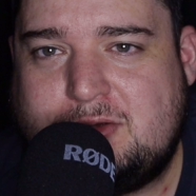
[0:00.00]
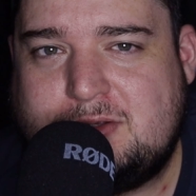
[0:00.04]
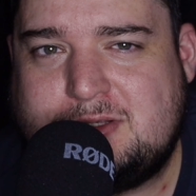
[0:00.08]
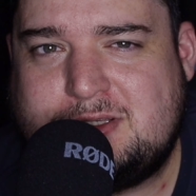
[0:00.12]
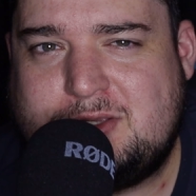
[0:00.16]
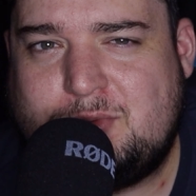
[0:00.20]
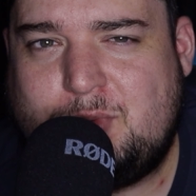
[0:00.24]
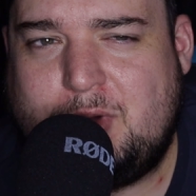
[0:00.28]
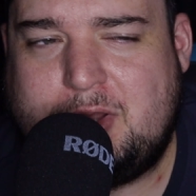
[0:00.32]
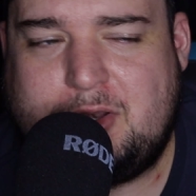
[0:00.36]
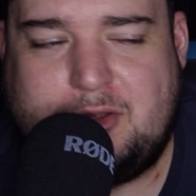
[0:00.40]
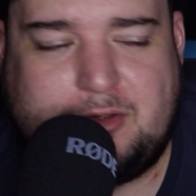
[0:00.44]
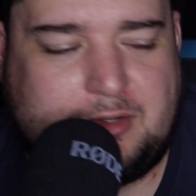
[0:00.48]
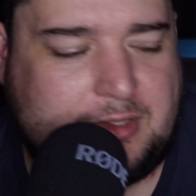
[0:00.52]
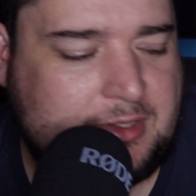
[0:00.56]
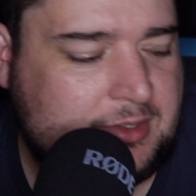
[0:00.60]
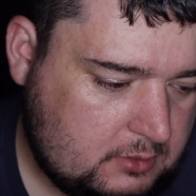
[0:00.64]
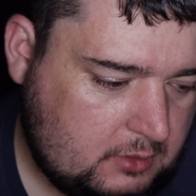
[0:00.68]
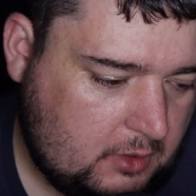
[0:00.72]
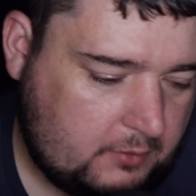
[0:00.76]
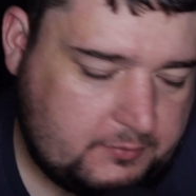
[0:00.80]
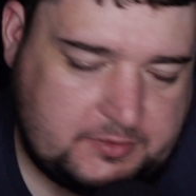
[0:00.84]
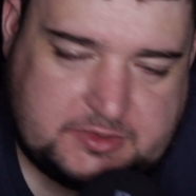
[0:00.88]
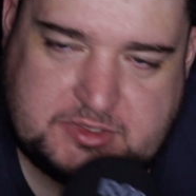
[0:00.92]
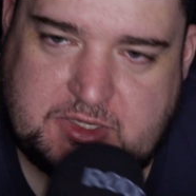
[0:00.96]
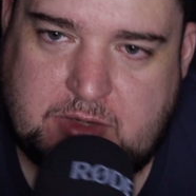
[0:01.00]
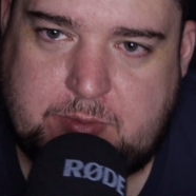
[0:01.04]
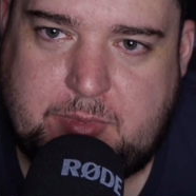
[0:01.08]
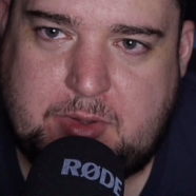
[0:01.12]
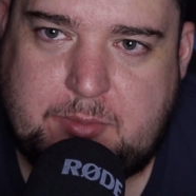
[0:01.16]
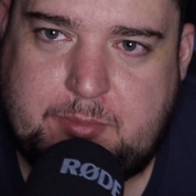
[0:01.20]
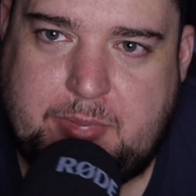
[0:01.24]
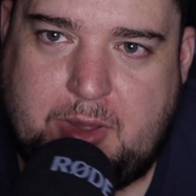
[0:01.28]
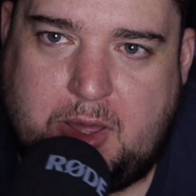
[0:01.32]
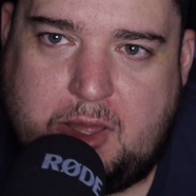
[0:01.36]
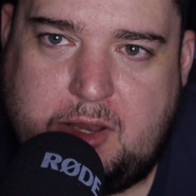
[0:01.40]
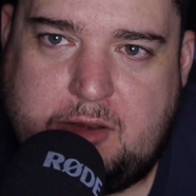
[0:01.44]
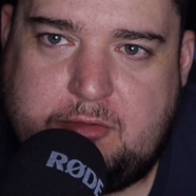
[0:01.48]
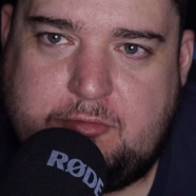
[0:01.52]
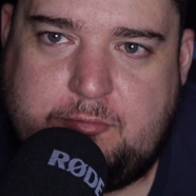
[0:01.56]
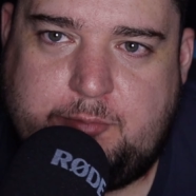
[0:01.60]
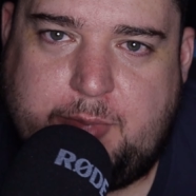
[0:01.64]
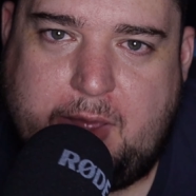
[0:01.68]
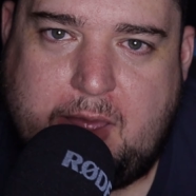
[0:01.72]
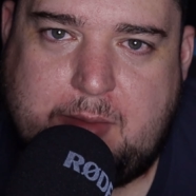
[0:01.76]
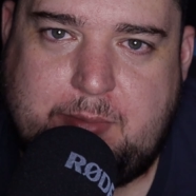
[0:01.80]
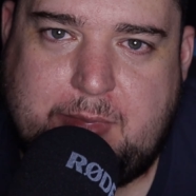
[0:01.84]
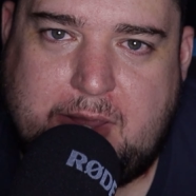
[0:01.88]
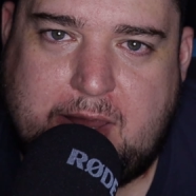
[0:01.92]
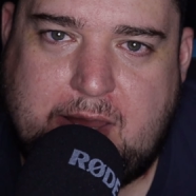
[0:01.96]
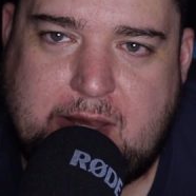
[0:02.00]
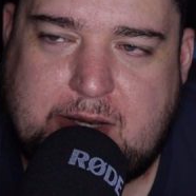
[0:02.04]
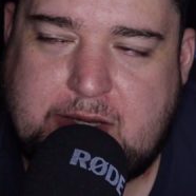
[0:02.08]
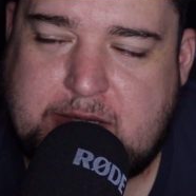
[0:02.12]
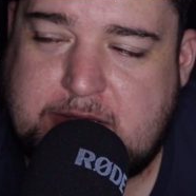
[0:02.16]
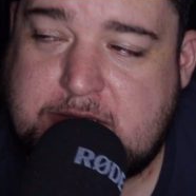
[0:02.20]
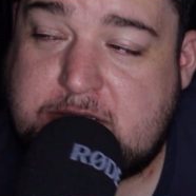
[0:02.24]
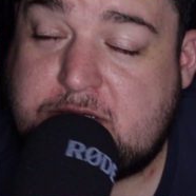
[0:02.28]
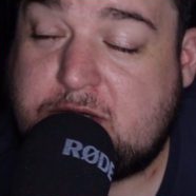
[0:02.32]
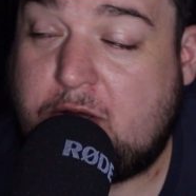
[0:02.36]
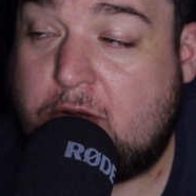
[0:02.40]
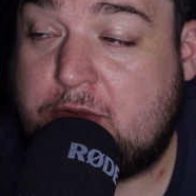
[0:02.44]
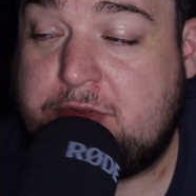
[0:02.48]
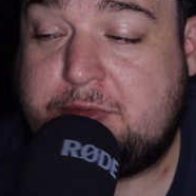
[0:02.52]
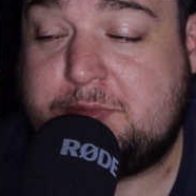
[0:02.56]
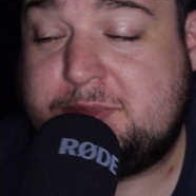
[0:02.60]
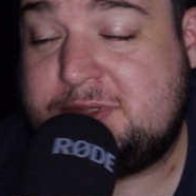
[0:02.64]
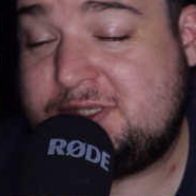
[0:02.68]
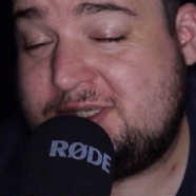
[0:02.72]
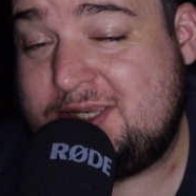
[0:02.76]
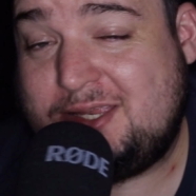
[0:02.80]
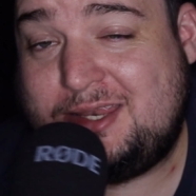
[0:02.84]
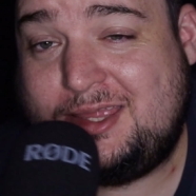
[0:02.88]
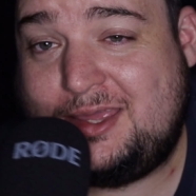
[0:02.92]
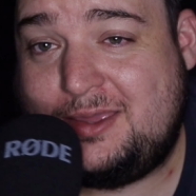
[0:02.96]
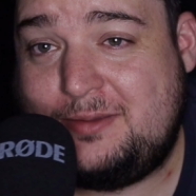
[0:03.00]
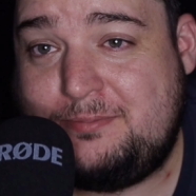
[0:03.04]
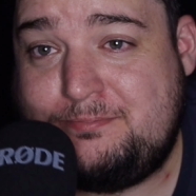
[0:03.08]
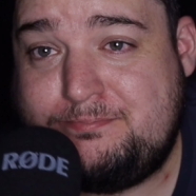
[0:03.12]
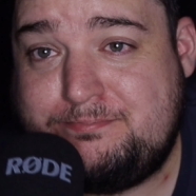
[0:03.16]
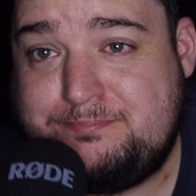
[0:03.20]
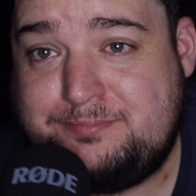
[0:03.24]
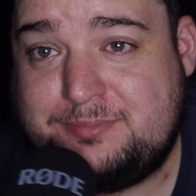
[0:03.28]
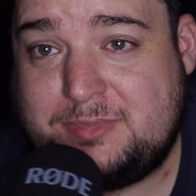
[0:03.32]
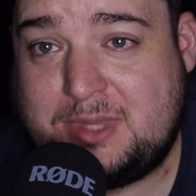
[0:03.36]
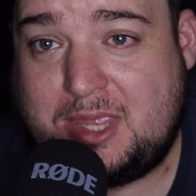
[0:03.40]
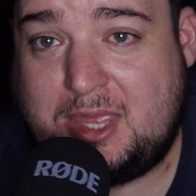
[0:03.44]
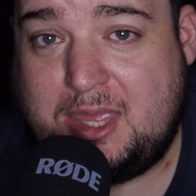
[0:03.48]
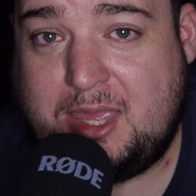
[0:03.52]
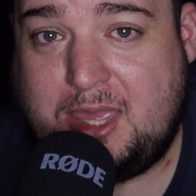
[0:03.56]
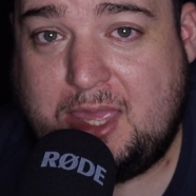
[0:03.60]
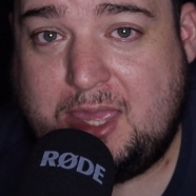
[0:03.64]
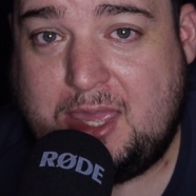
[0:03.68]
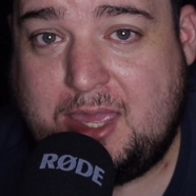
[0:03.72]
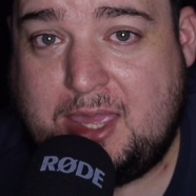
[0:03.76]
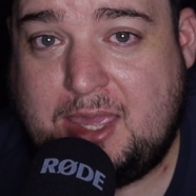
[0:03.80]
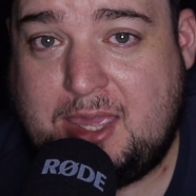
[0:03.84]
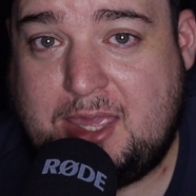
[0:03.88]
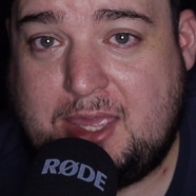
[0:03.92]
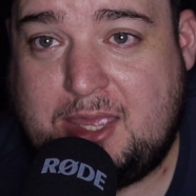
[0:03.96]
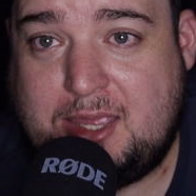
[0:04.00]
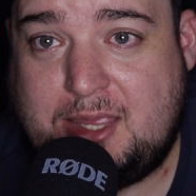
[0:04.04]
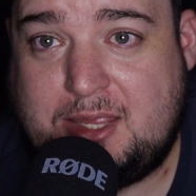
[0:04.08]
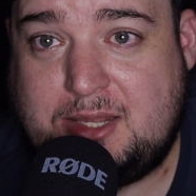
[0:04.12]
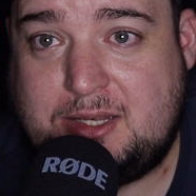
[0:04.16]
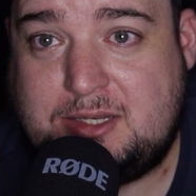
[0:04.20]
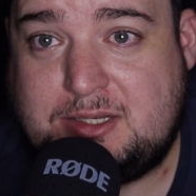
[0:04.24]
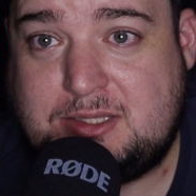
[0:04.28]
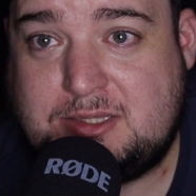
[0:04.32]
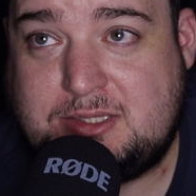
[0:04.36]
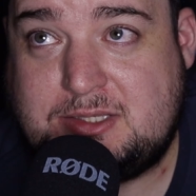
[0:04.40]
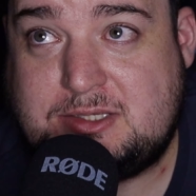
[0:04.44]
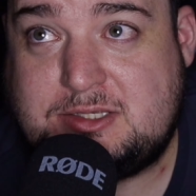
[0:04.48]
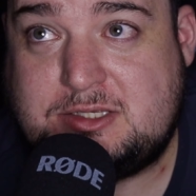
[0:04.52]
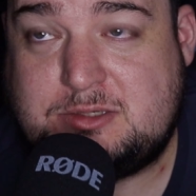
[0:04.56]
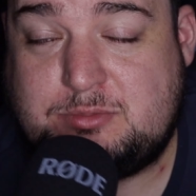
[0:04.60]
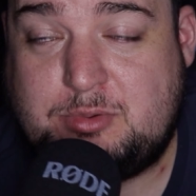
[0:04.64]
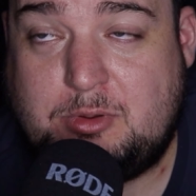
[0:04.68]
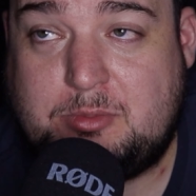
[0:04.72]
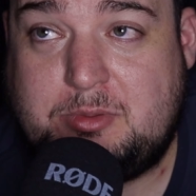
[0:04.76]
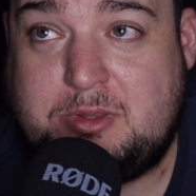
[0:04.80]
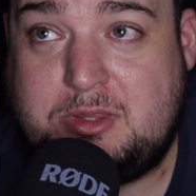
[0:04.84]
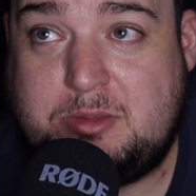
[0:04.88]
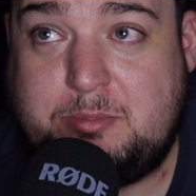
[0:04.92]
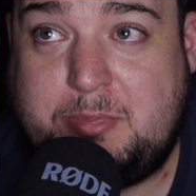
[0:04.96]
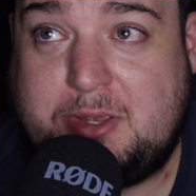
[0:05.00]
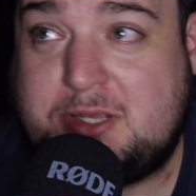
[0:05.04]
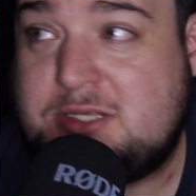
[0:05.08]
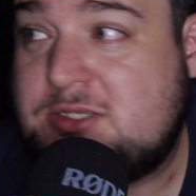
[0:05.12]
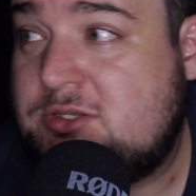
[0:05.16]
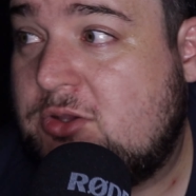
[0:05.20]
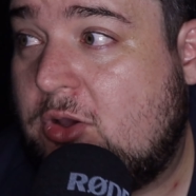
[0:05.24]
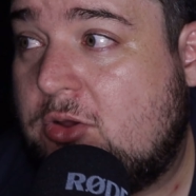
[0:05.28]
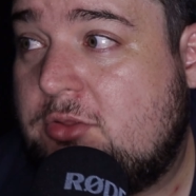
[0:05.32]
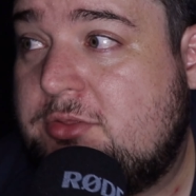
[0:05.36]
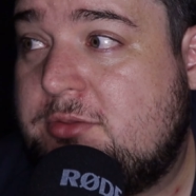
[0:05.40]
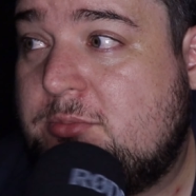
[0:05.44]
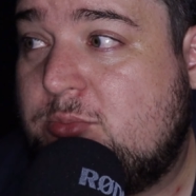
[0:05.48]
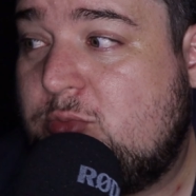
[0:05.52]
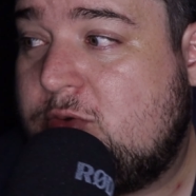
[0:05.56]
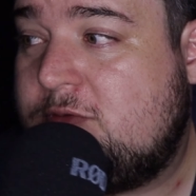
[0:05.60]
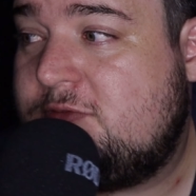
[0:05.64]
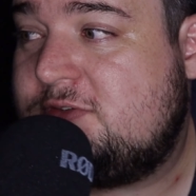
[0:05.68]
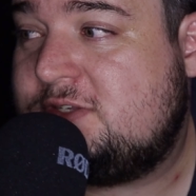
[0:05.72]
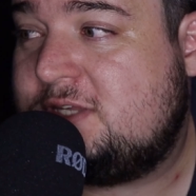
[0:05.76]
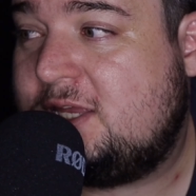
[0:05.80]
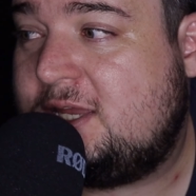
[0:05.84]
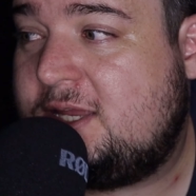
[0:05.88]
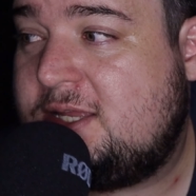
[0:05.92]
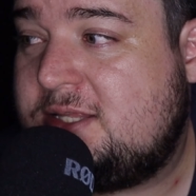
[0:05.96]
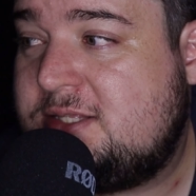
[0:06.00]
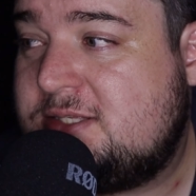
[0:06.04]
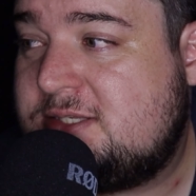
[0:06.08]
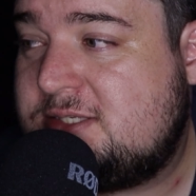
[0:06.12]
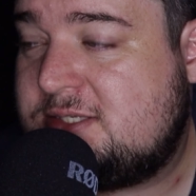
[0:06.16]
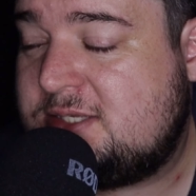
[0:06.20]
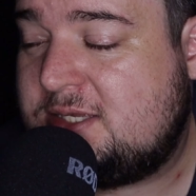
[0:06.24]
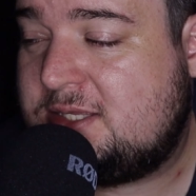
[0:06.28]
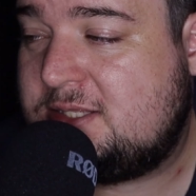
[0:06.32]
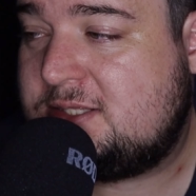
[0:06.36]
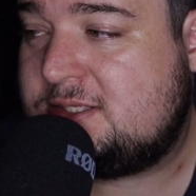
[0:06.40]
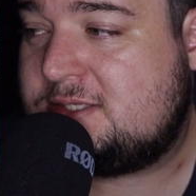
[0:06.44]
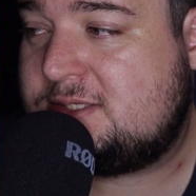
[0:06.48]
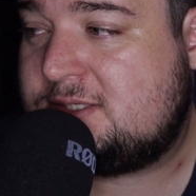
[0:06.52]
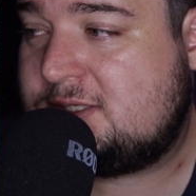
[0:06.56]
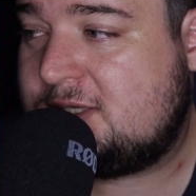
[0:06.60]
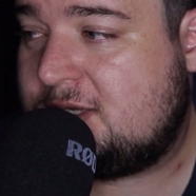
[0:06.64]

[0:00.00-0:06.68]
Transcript: So why not? Obviously, a big part of Batman is Gotham City, and this is probably the best Gotham we've seen since.